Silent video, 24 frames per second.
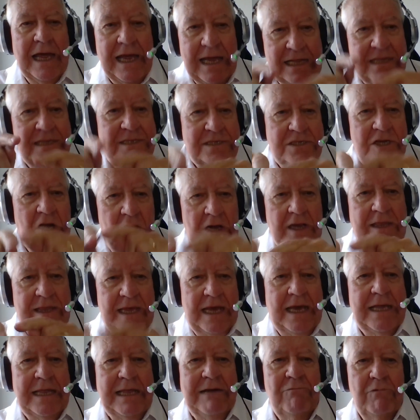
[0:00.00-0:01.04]
Inside
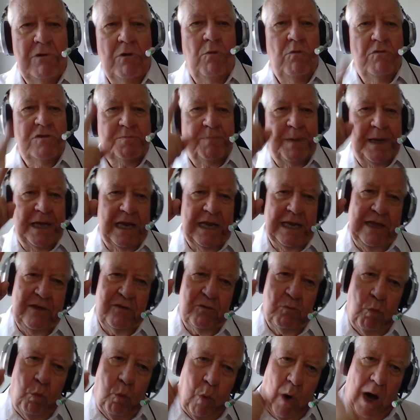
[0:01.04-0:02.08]
there will always be at
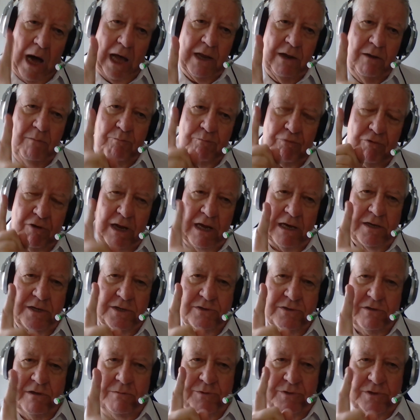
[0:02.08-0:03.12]
least one product
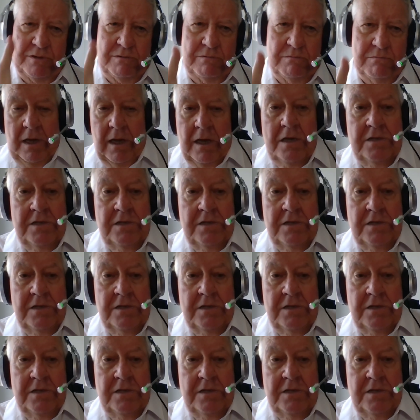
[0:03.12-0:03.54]
description,